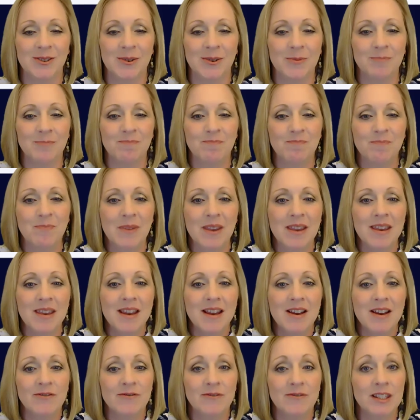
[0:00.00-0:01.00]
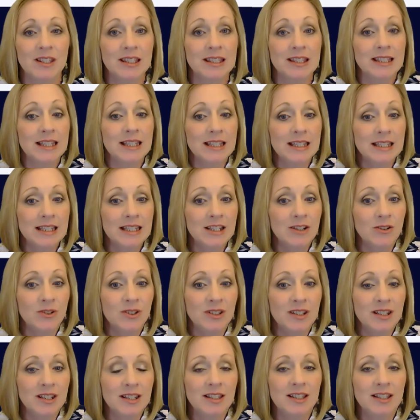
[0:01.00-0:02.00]
So facility
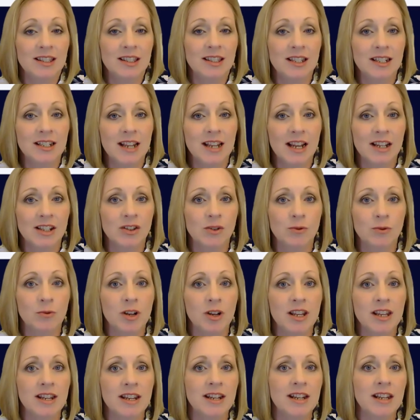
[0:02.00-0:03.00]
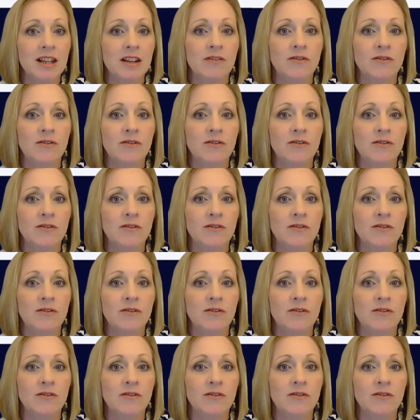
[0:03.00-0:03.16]
use needs is the next one.